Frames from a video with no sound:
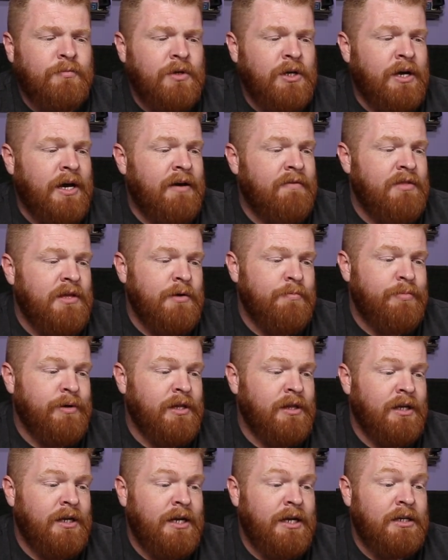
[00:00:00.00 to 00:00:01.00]
You have the
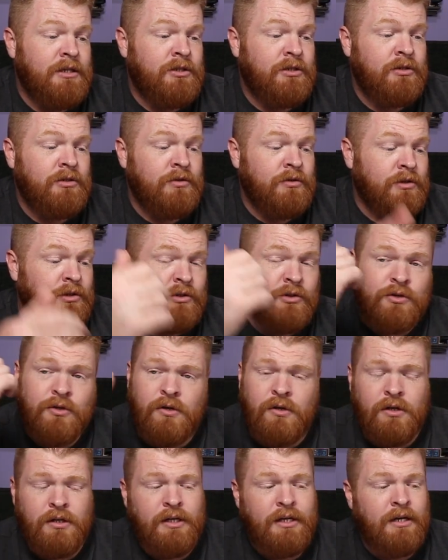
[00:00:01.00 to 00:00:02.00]
ability to
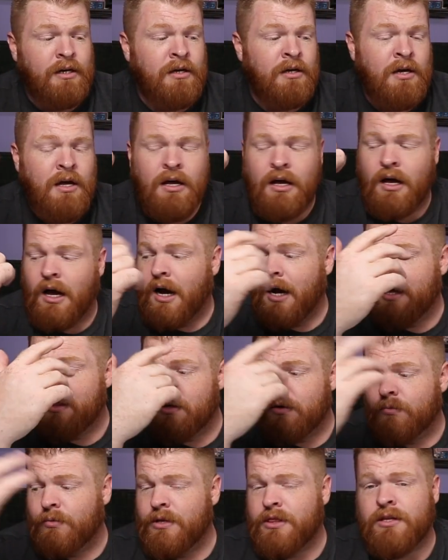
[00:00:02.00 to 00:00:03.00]
control it
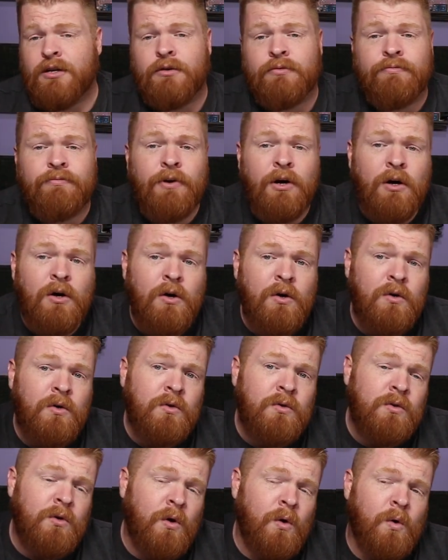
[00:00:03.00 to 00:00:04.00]
either with your
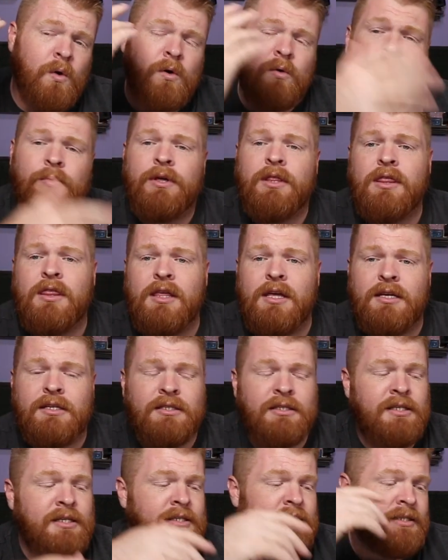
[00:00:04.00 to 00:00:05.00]
phone or with the
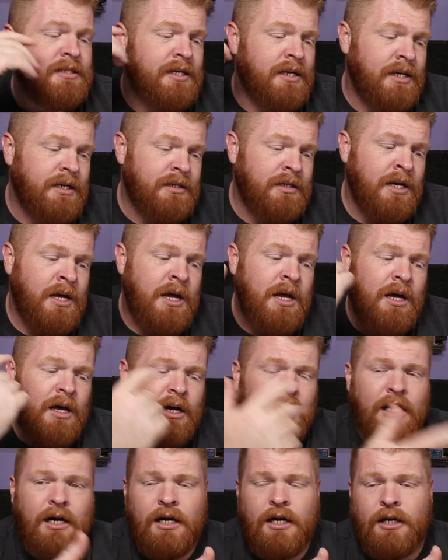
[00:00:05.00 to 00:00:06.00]
Assistant.
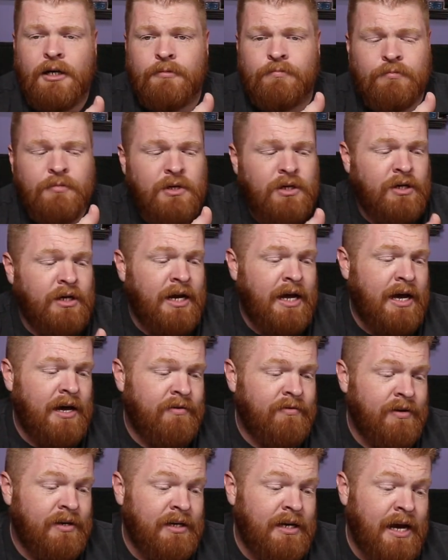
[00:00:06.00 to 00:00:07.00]
You could
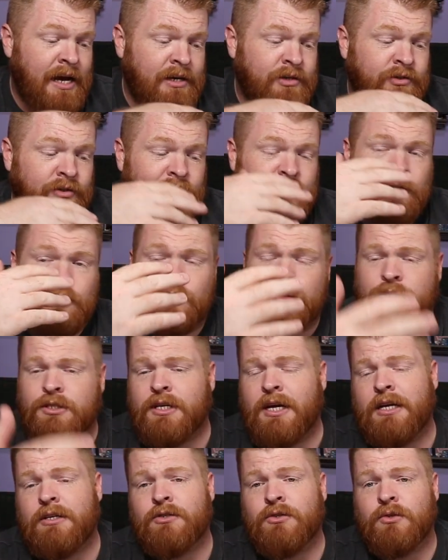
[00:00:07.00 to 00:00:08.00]
have it actually do
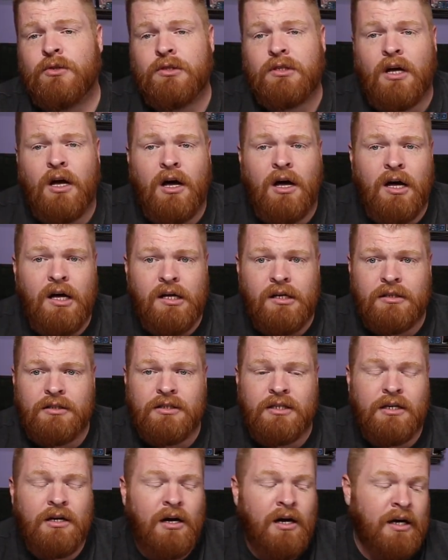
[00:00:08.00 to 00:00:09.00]
scheduled
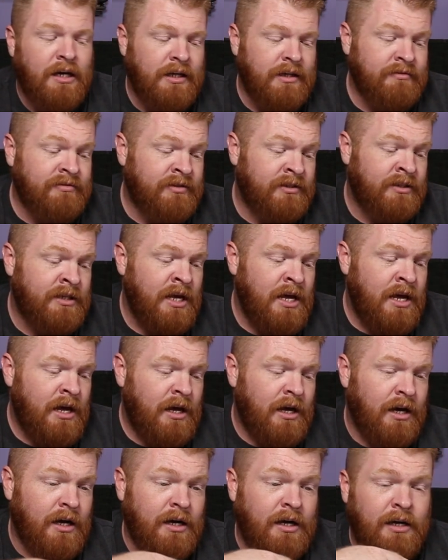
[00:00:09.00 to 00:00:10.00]
ons and offs,
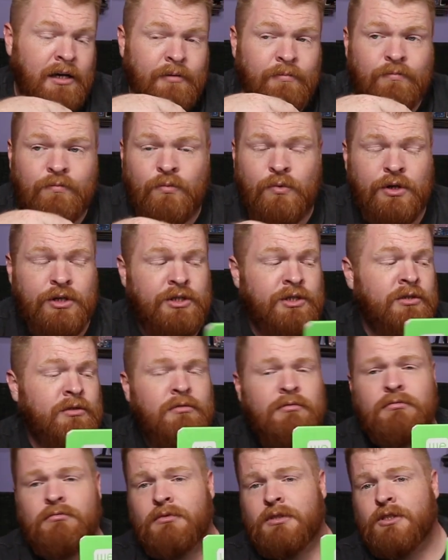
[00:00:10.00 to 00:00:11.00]
which
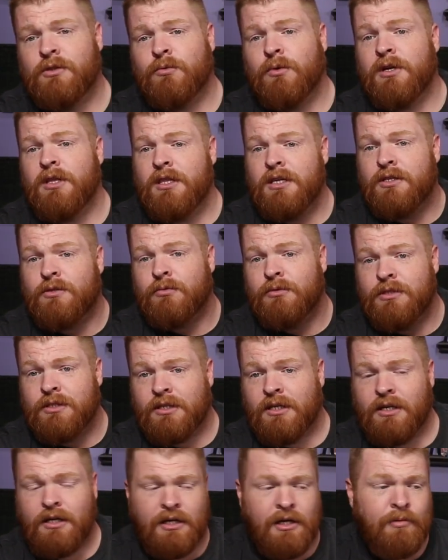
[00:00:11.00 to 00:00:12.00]
is where this one's
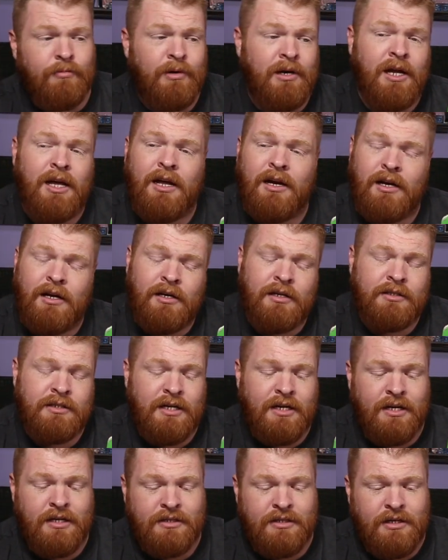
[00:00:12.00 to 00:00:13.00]
going to come in handy because
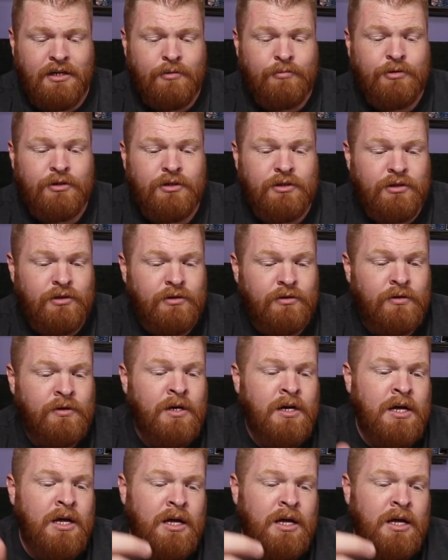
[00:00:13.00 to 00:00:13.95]
that has an option too.